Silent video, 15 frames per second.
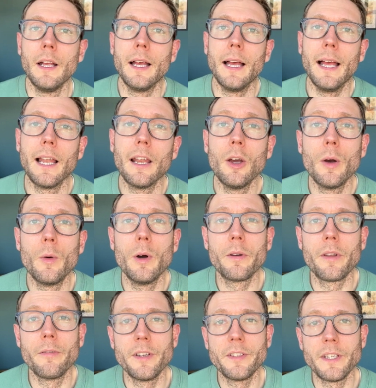Hello and
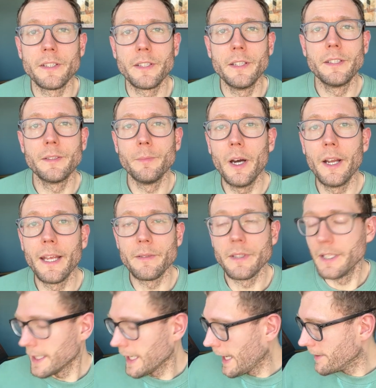welcome to the Run Testers. My name's
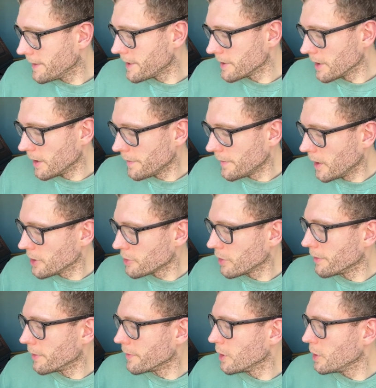Nick and this is our first
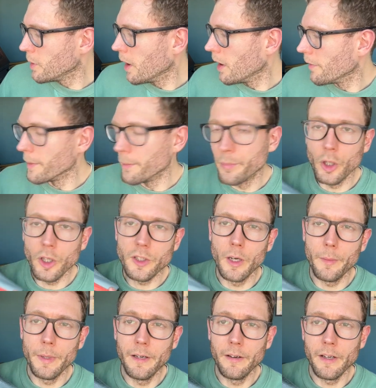run review of the Brooks
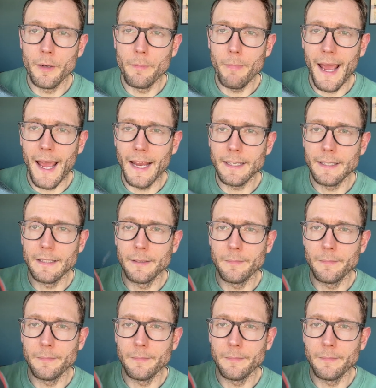Hyperion Max.